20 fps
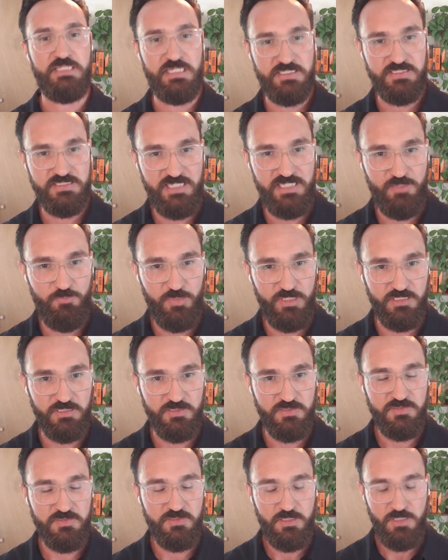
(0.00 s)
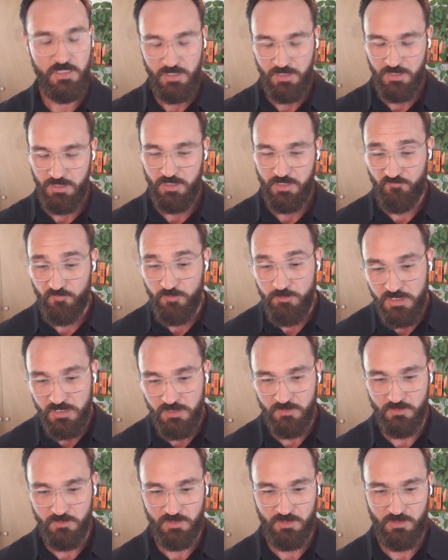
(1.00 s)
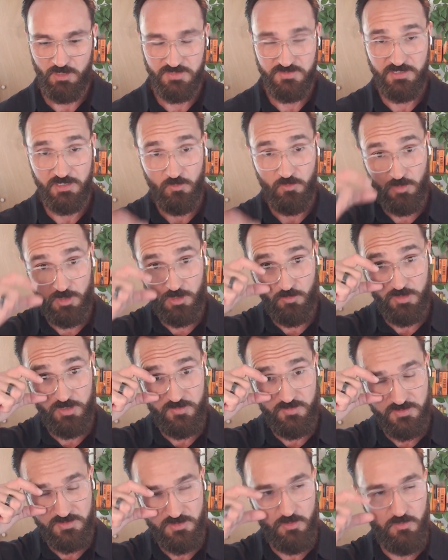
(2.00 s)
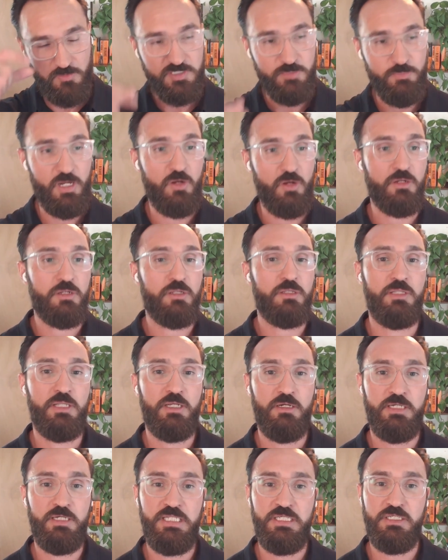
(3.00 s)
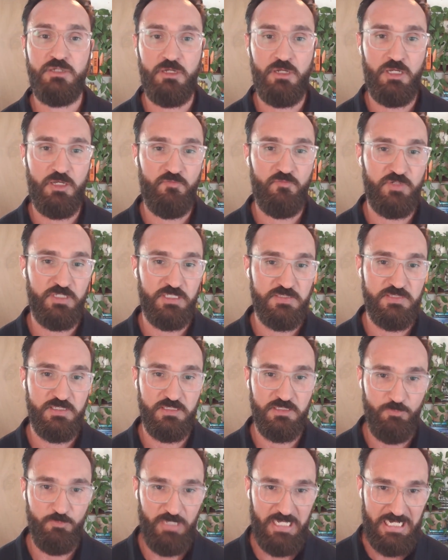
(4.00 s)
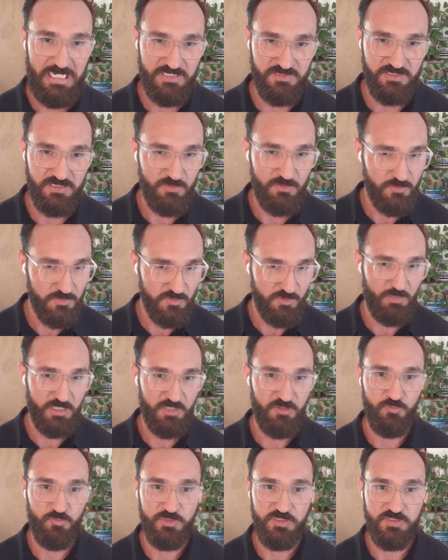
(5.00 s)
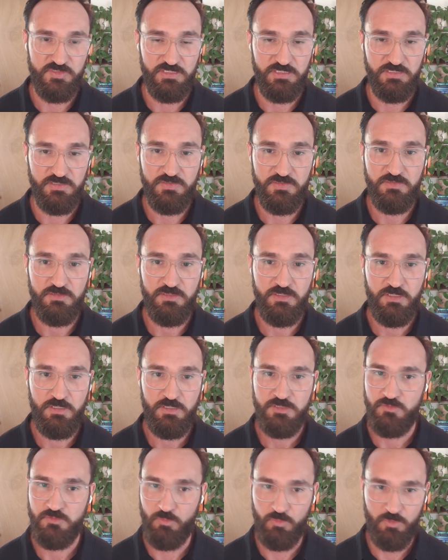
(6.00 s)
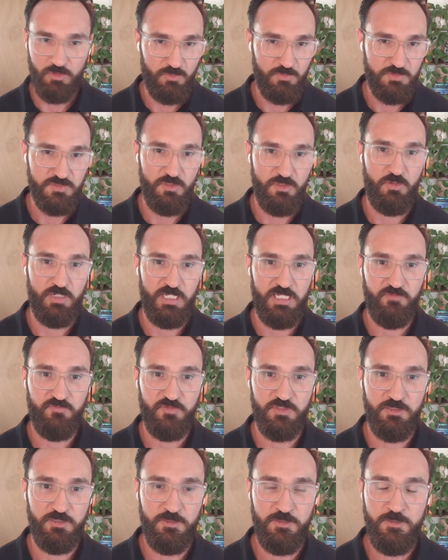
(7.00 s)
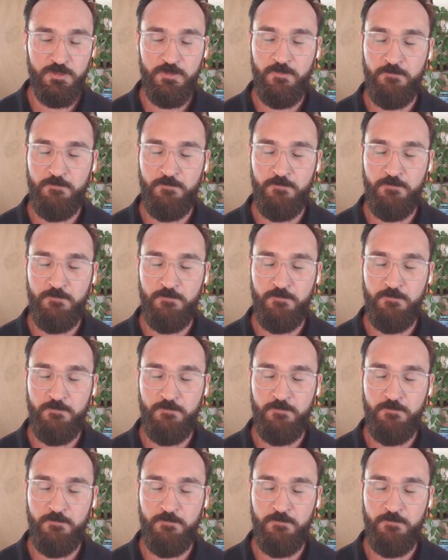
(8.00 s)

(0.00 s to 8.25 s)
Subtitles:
the next step is. For me and the clients that I work with, it's always about clarity, confidence, and capacity. Those are my 3 C's. What we're always going after.